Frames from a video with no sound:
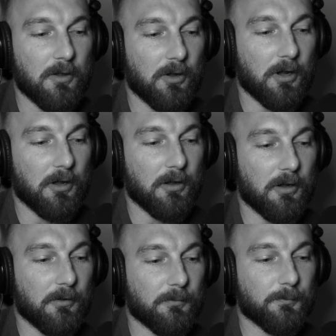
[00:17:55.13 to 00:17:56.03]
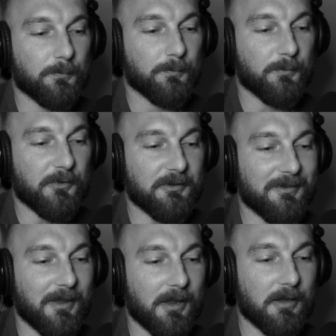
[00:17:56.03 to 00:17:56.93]
the
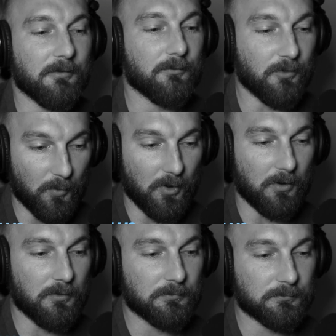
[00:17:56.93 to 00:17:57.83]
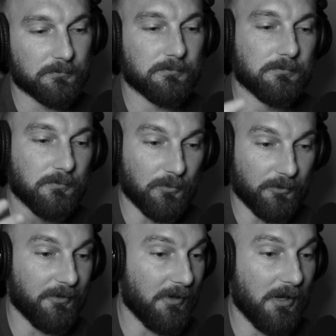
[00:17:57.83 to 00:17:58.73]
day tomorrow or
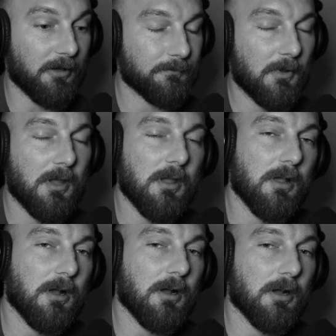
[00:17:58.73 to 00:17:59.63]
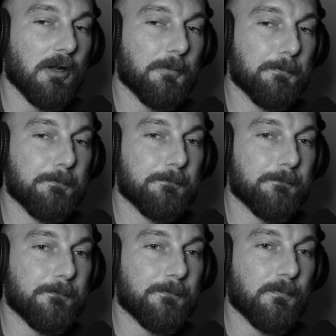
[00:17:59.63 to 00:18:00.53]
today
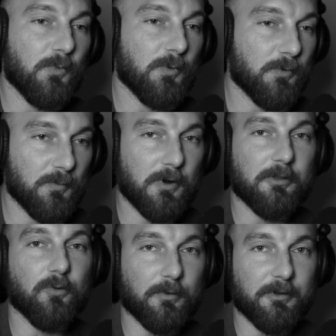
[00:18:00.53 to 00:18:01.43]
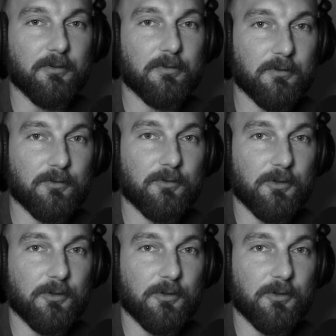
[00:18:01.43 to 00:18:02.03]
when we wanted to release this